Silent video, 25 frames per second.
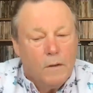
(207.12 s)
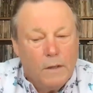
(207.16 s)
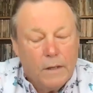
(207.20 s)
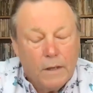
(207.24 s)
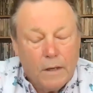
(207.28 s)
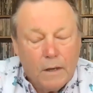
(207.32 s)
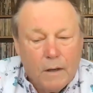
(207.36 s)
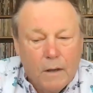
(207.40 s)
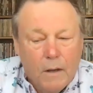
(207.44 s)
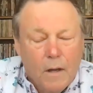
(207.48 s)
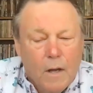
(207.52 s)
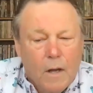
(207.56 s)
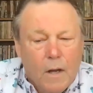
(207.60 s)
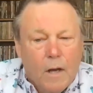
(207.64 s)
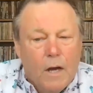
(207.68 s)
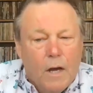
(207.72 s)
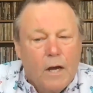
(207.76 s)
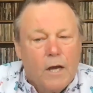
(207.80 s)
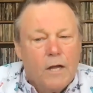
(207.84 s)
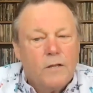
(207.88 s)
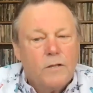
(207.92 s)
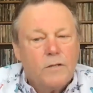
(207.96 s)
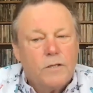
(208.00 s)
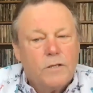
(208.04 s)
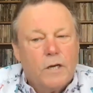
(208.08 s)
Yeah,
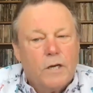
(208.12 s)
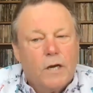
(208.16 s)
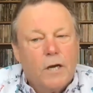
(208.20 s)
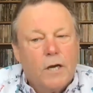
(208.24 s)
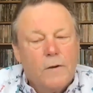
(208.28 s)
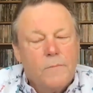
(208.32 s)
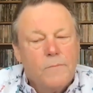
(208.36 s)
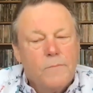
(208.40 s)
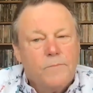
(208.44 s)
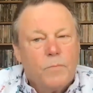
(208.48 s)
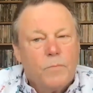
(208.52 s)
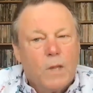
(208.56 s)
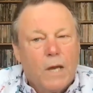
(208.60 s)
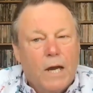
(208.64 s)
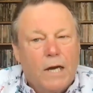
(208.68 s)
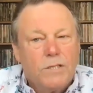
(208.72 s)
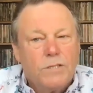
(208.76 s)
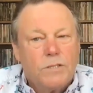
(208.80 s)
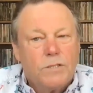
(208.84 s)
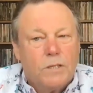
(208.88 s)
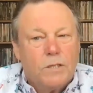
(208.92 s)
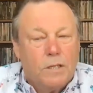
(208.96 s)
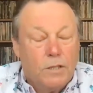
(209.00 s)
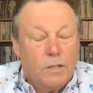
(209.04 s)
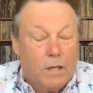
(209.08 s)
and
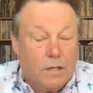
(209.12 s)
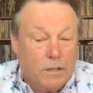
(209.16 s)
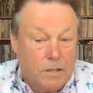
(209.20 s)
as